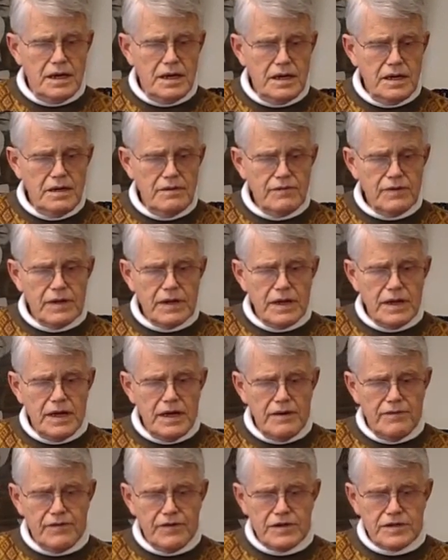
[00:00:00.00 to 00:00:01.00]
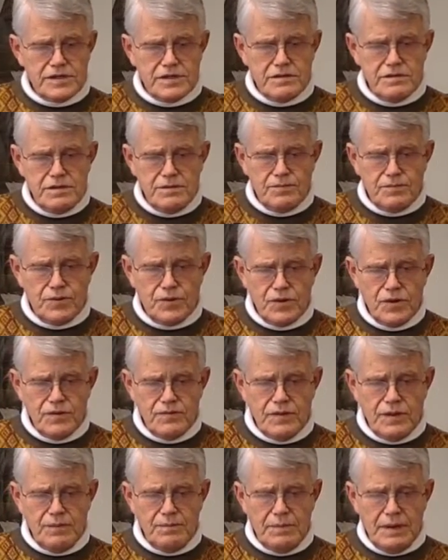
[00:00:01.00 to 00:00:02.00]
Even efforts to
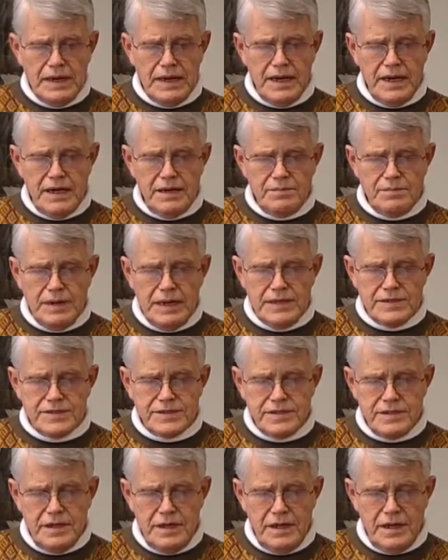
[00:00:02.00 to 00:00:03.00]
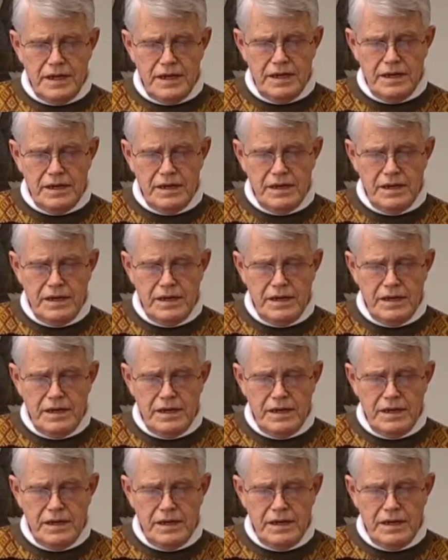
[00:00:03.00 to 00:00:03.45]
improve the mind by study